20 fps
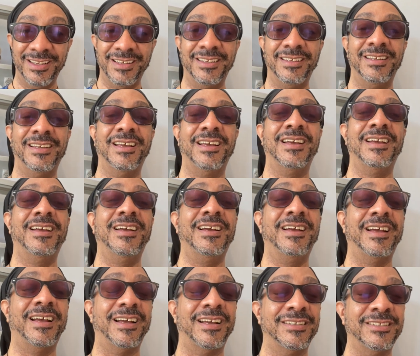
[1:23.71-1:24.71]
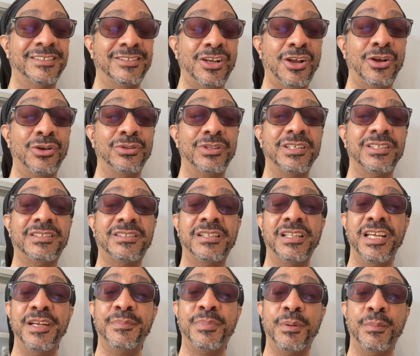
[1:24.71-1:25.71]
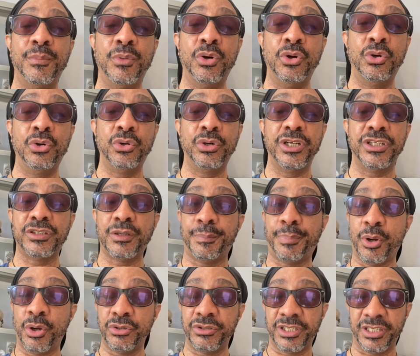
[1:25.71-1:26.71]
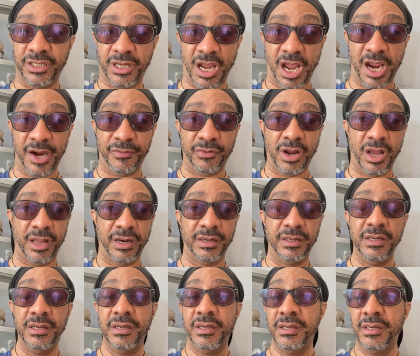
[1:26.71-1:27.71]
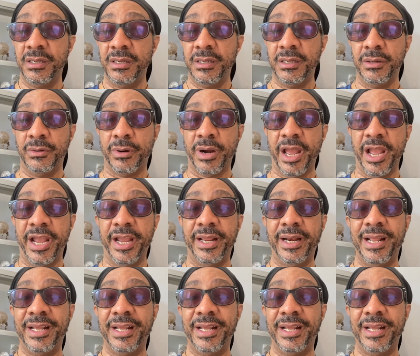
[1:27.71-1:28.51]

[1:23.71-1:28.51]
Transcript: Yeah, so this Libra moon is opposing Chiron, right?